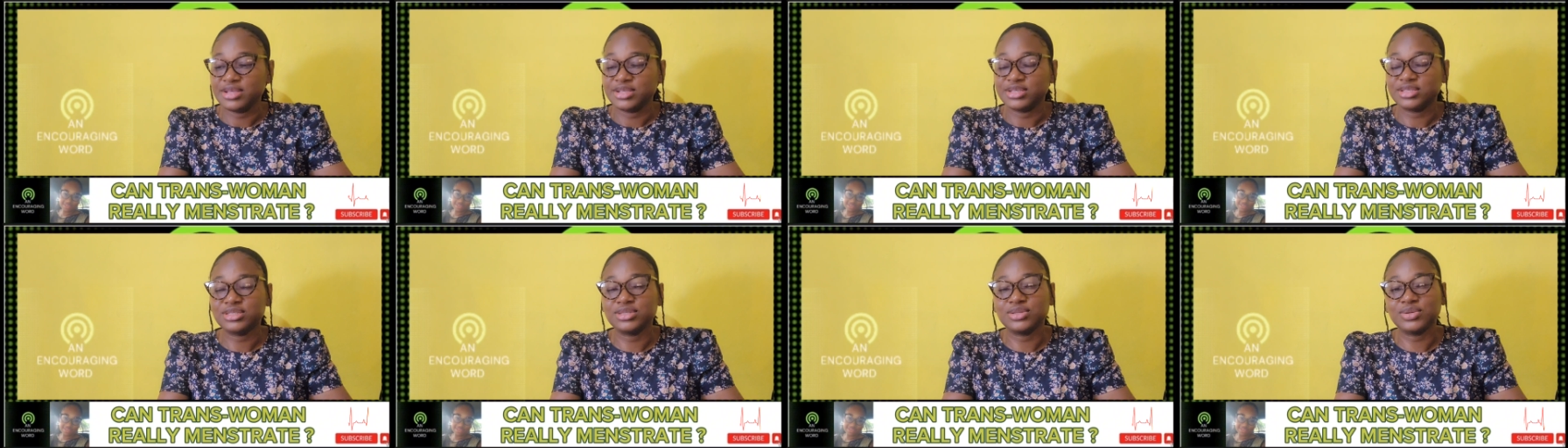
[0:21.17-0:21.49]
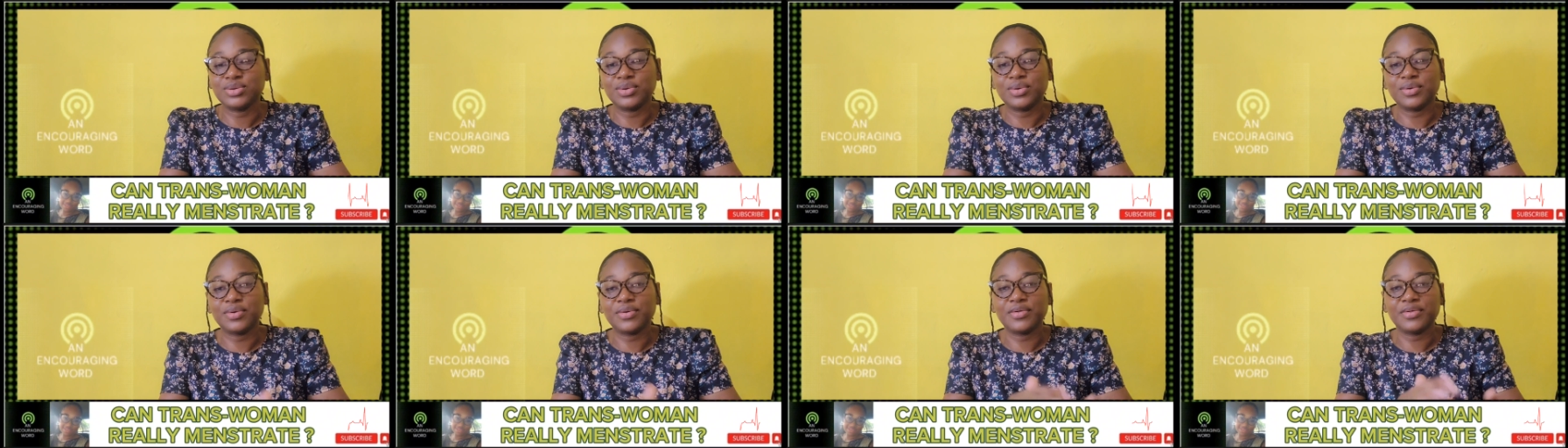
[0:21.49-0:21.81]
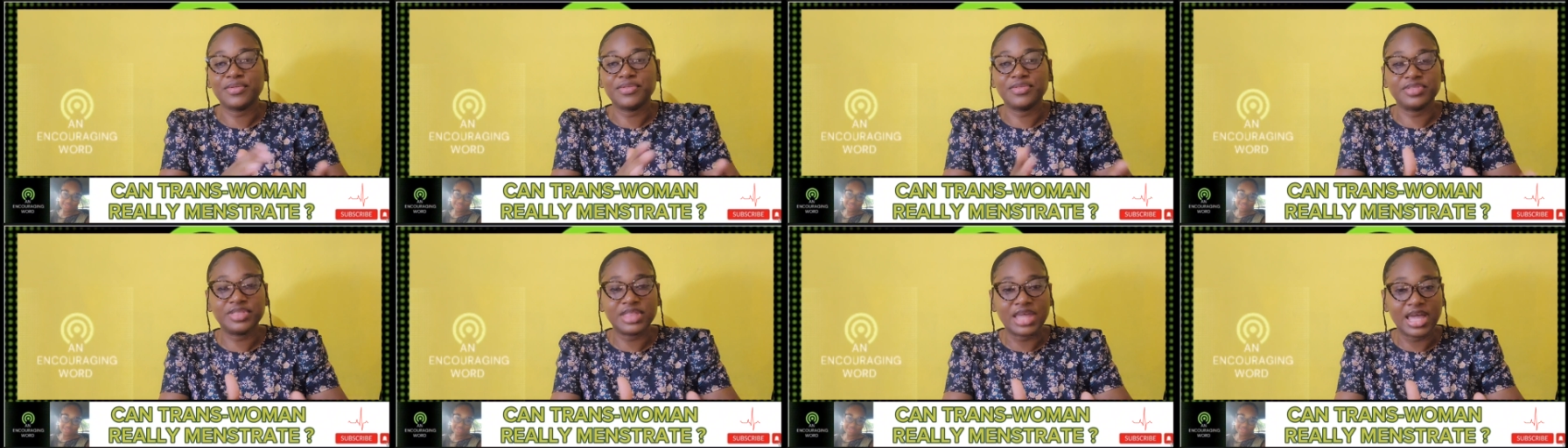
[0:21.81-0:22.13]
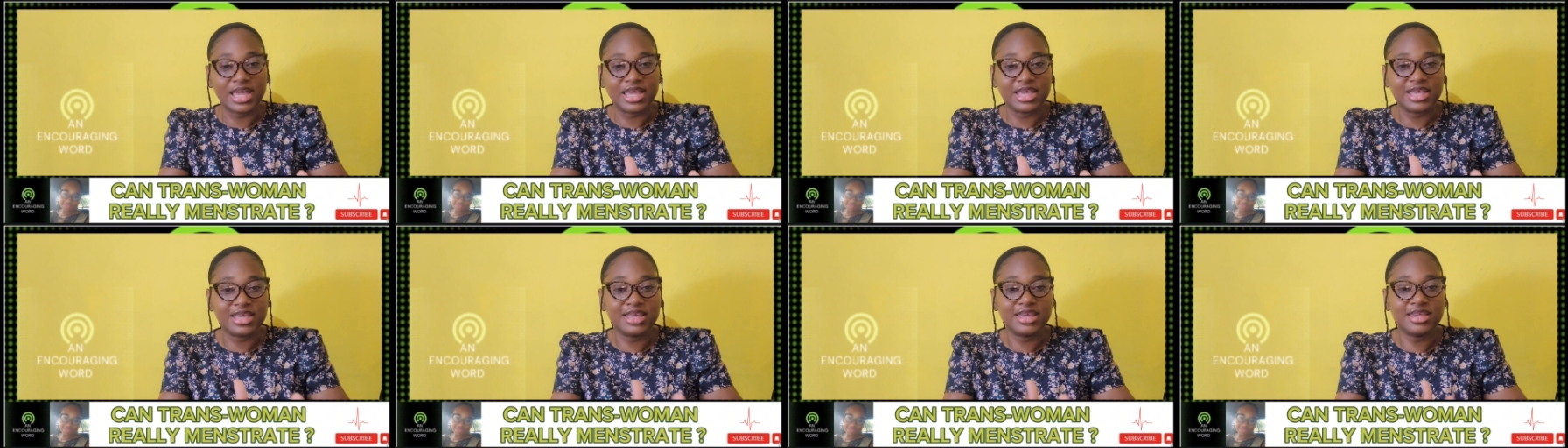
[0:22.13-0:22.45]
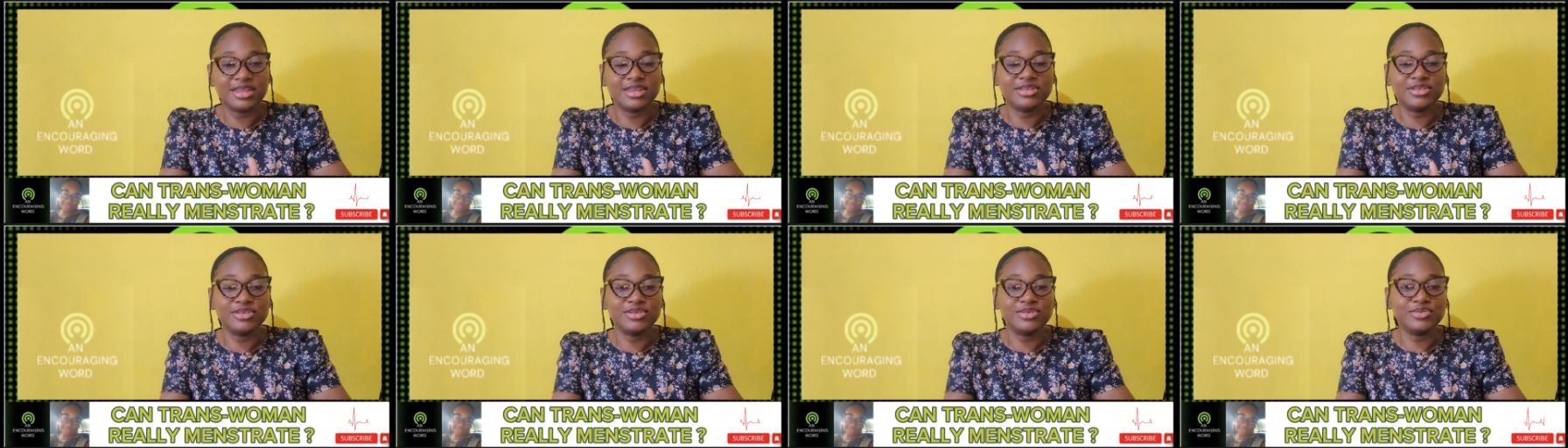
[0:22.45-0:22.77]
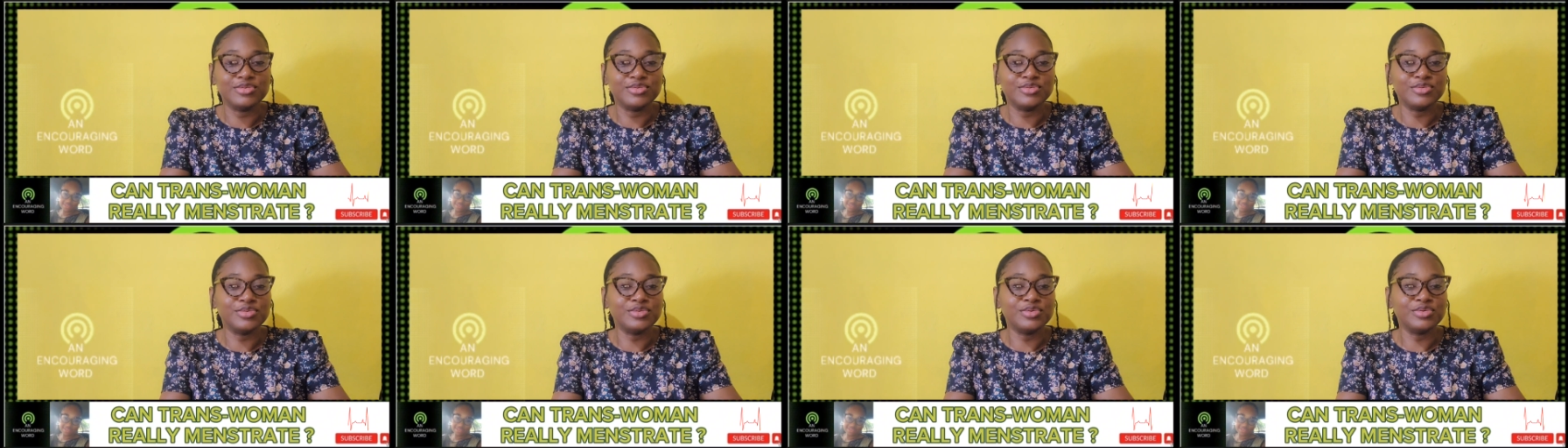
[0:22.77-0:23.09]
So, thanking
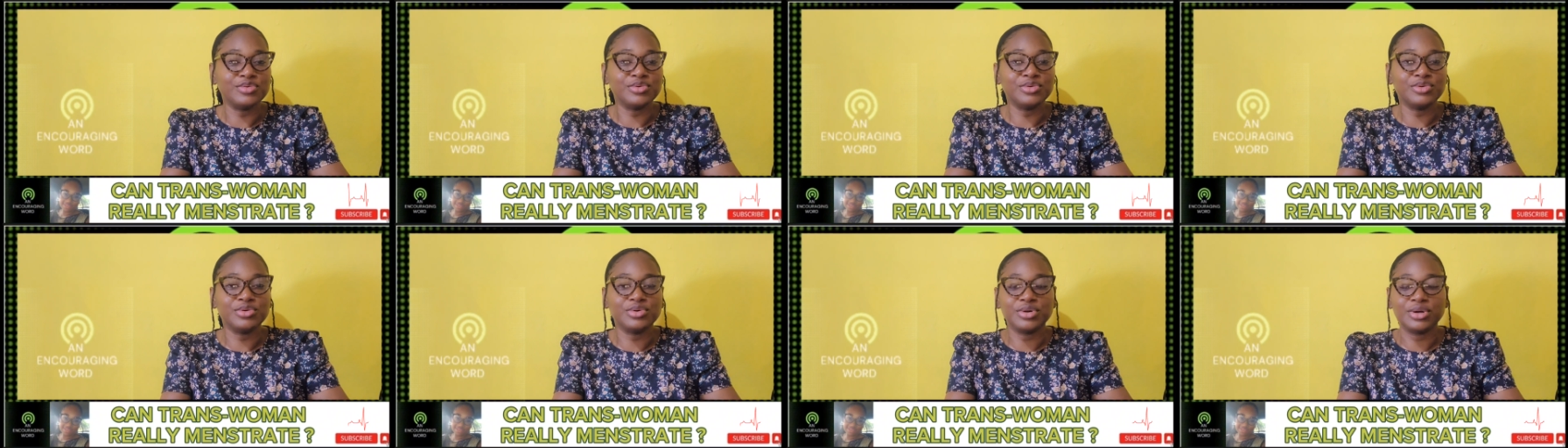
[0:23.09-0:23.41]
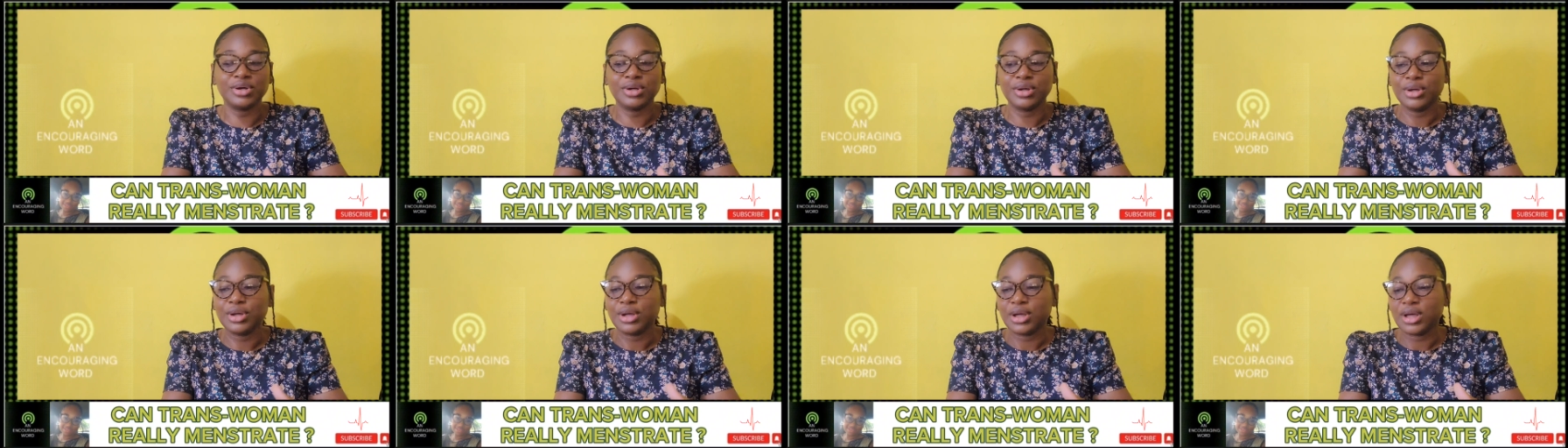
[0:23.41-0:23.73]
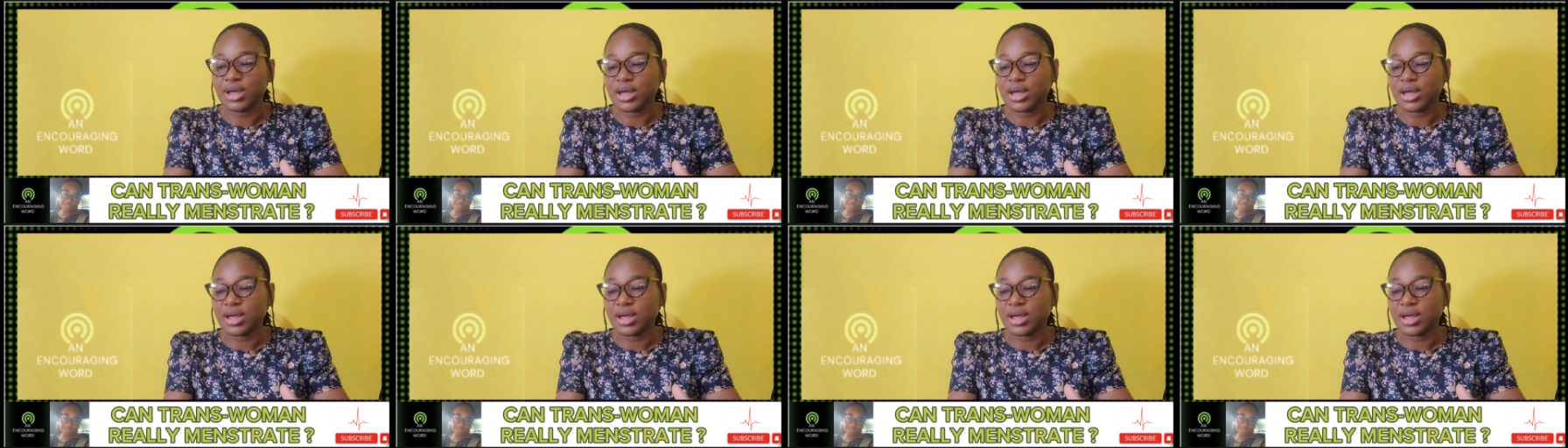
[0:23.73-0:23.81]
you